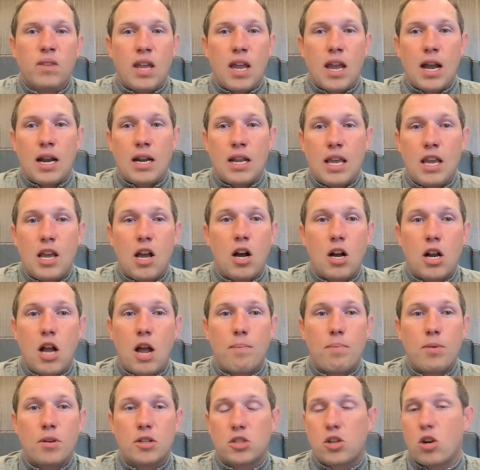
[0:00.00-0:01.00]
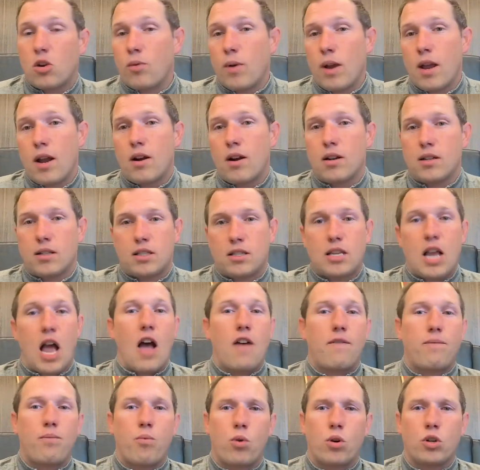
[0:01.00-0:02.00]
and he hung up his career his
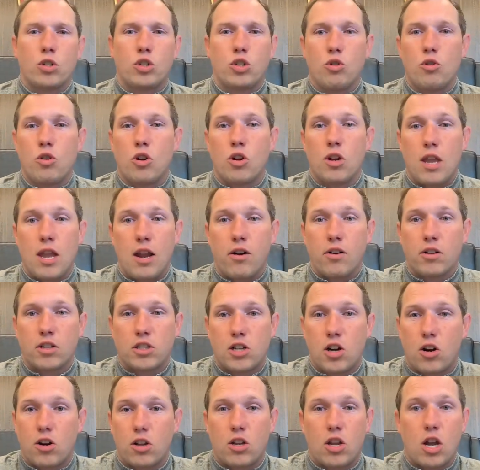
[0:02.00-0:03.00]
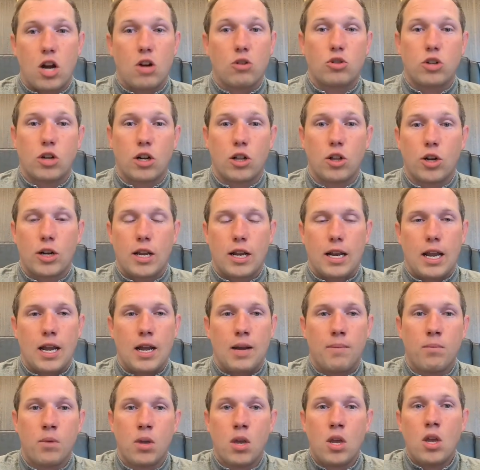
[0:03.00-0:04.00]
sophomore, junior year and started coaching. Look at
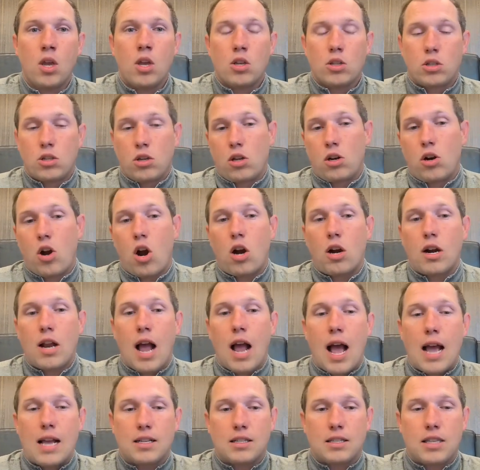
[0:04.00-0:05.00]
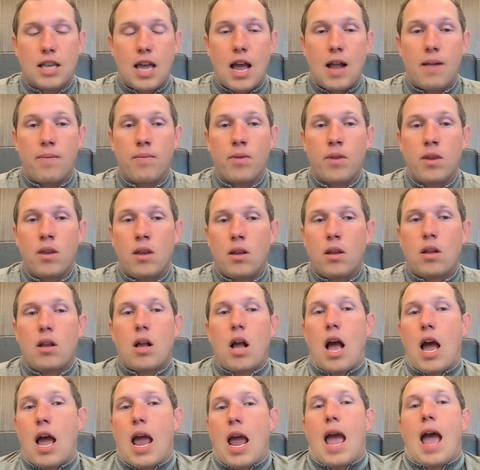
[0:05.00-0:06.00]
him. So there are guys that
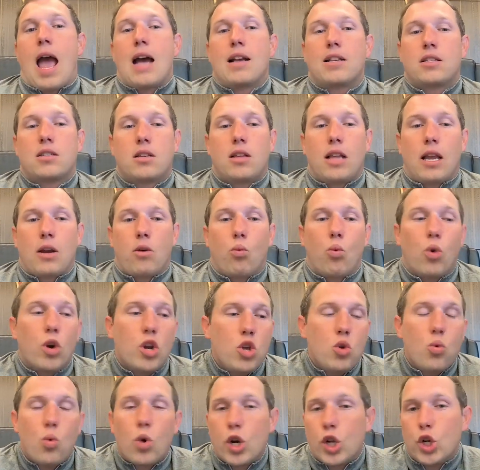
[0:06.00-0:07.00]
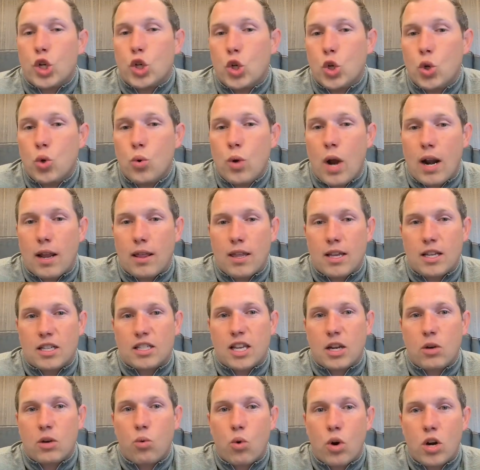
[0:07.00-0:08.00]
I ask, like, what do you want to do out of this?
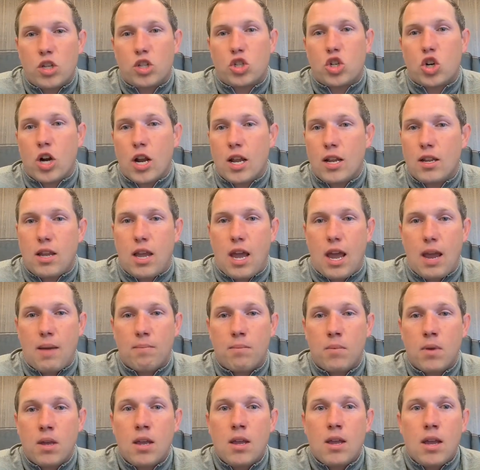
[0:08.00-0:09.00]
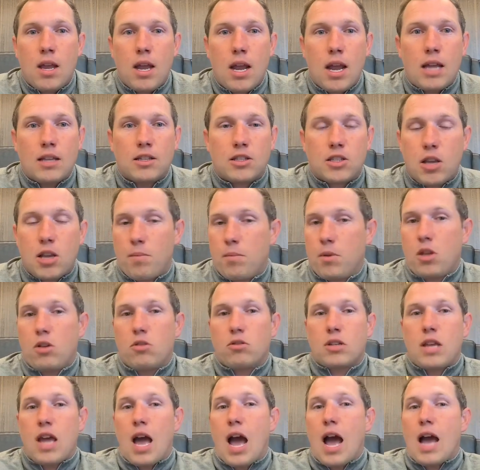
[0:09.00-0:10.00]
Like, what is your end game? And some of
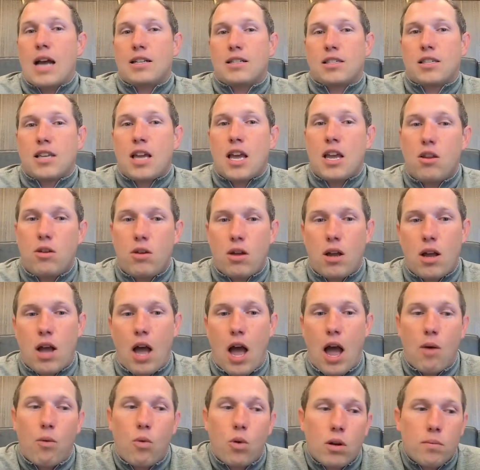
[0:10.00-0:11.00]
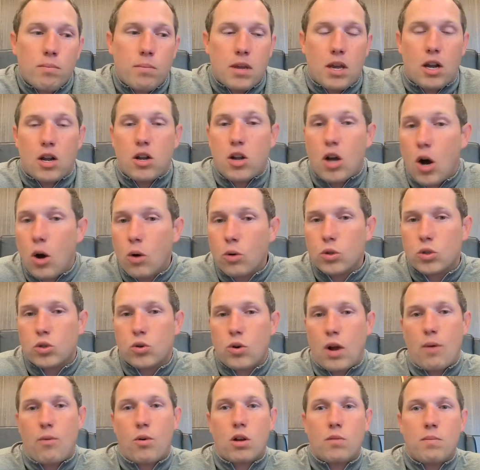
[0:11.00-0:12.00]
those guys say, I want to be a coach,
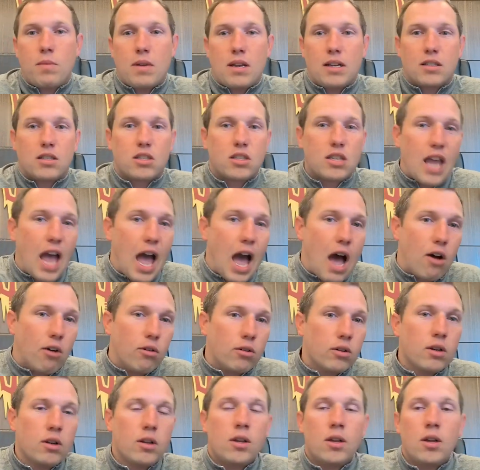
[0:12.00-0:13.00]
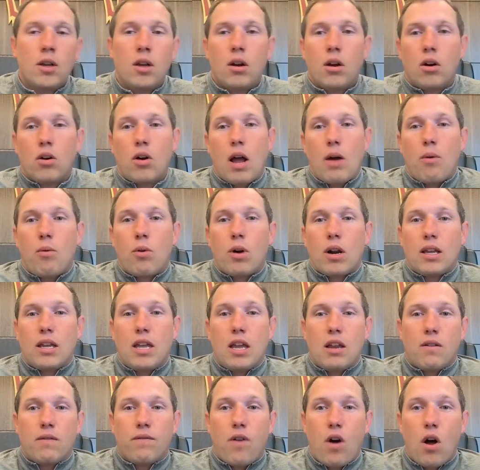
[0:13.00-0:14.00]
or I want to be a scout, or I want to
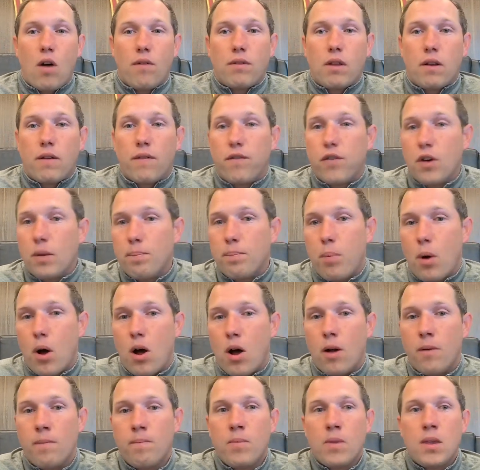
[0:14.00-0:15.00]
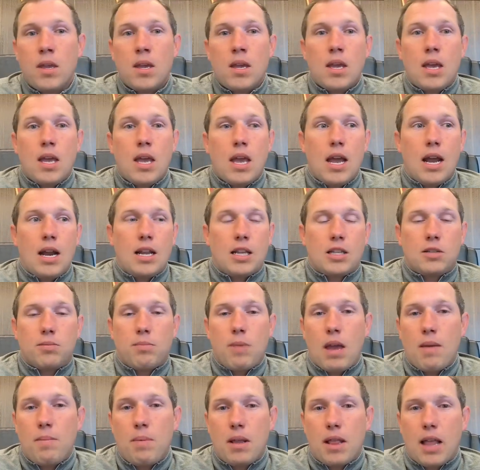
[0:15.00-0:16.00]
get involved in football. And it's
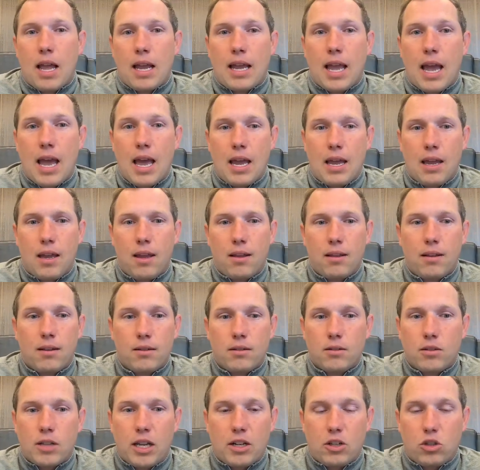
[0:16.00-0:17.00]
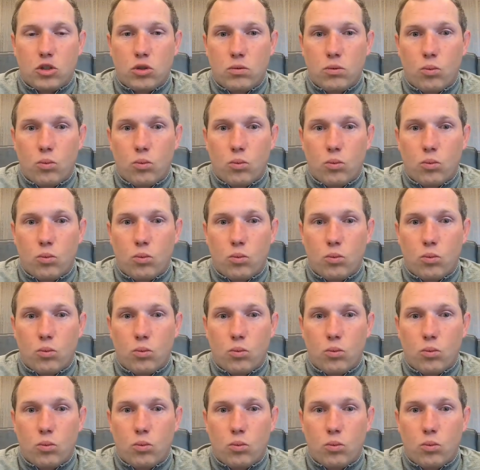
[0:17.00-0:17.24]
maybe like, hey, like,